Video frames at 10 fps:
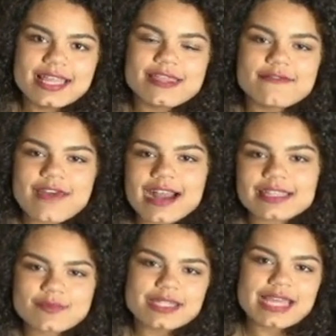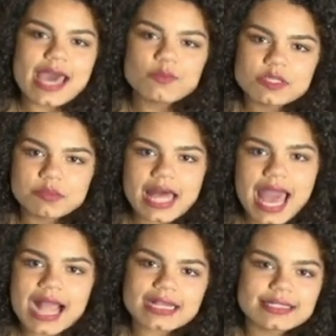the fact that my dad was
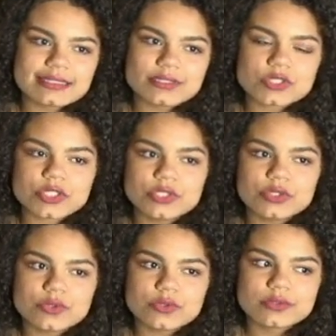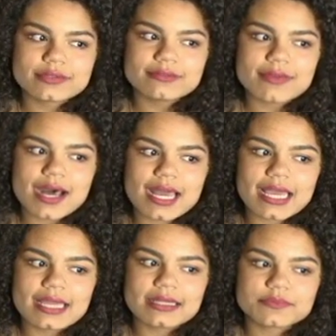black to
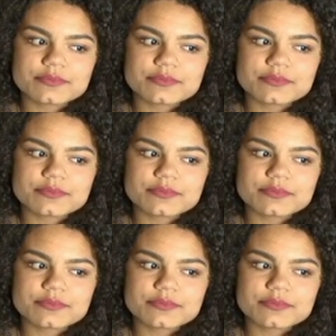my